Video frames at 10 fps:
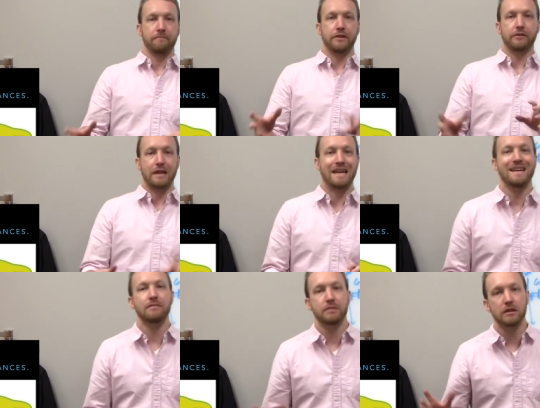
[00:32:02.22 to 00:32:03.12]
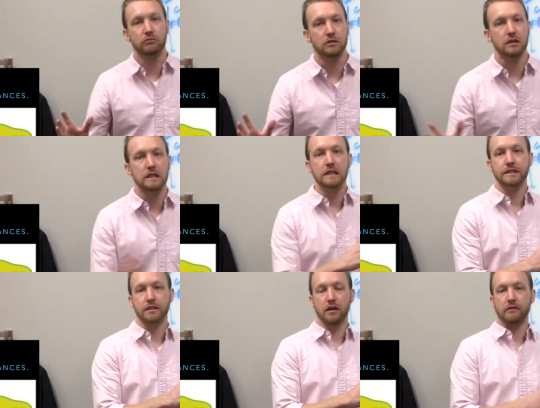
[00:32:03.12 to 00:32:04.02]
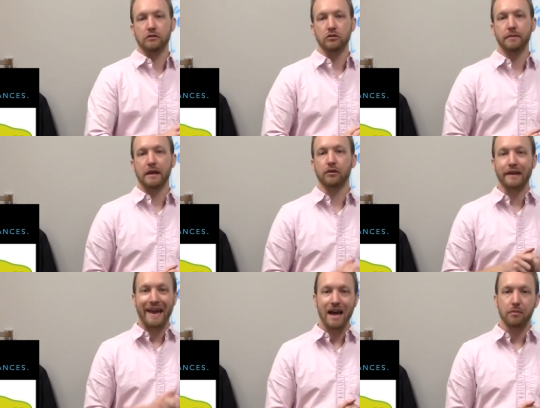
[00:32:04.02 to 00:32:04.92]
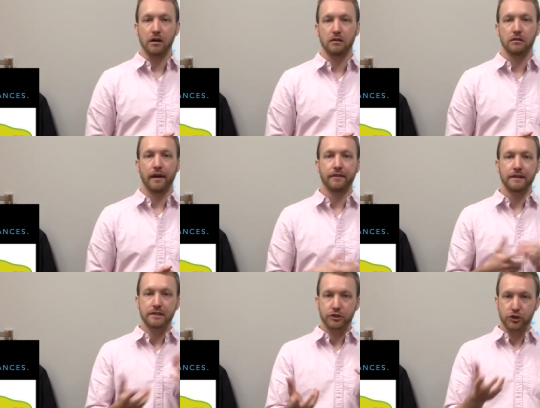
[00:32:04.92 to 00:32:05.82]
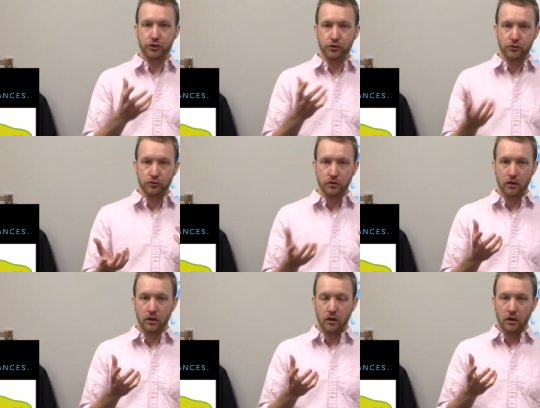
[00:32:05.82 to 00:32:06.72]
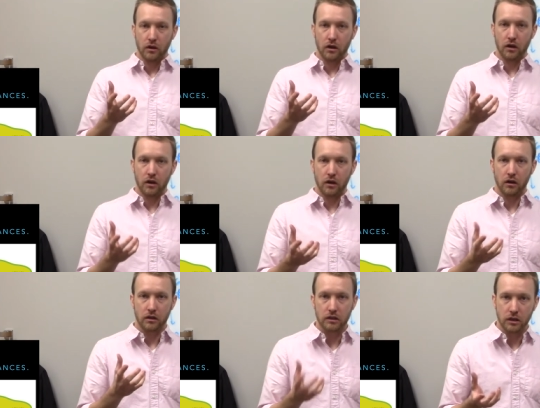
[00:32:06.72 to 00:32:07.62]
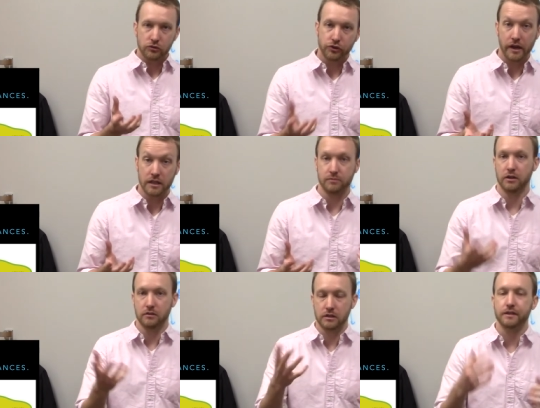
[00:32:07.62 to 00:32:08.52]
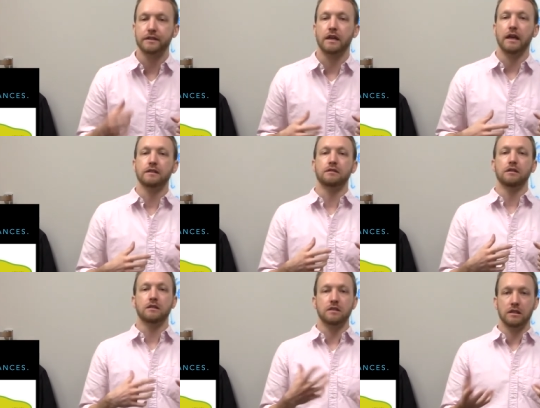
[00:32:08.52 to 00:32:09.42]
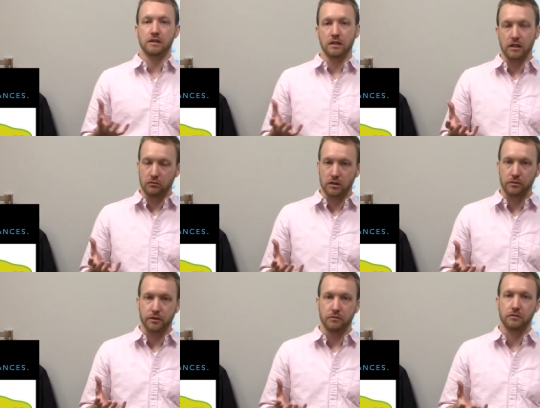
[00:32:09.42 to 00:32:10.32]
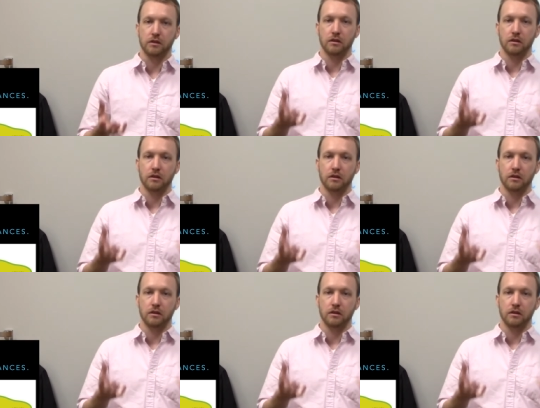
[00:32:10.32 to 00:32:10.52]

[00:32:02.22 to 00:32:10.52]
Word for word: There can be release of glutamate or GABA, and these two uh, gliotransmitters in this case exist in equilibrium.